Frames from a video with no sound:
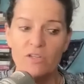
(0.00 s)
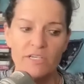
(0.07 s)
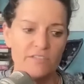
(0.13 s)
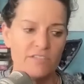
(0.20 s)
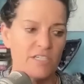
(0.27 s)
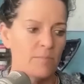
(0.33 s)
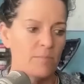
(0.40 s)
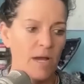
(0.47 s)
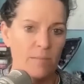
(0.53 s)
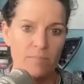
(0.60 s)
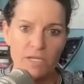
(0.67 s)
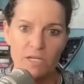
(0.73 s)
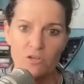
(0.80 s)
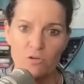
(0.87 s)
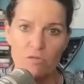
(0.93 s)
listening might
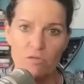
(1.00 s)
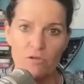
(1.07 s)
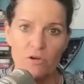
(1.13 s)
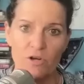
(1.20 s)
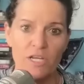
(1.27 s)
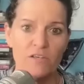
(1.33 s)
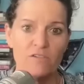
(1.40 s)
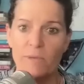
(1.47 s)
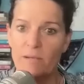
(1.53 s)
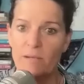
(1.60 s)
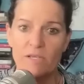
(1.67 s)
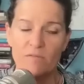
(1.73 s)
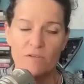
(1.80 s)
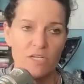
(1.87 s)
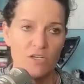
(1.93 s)
be in your 30s,
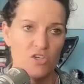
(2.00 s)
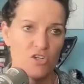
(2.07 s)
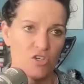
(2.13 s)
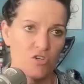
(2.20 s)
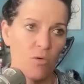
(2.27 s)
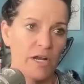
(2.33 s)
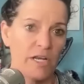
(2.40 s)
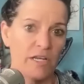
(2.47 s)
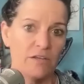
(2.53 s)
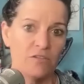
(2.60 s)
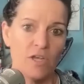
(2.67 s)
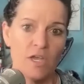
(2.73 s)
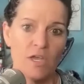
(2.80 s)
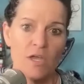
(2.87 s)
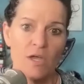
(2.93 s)
maybe even in your 20s,